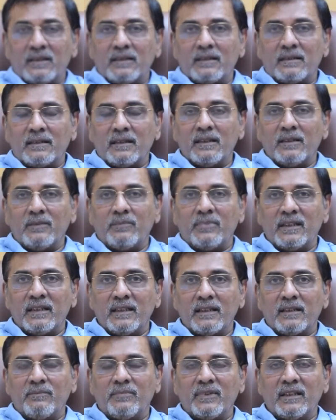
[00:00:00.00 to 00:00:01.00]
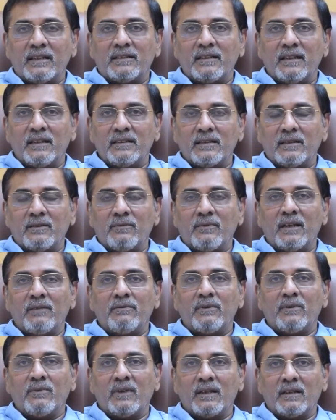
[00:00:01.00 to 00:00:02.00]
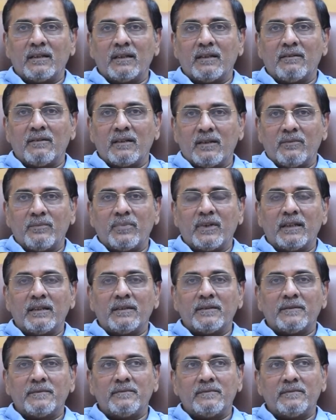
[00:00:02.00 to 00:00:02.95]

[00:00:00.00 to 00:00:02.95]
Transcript: really bring in a big change in the way we work in our company.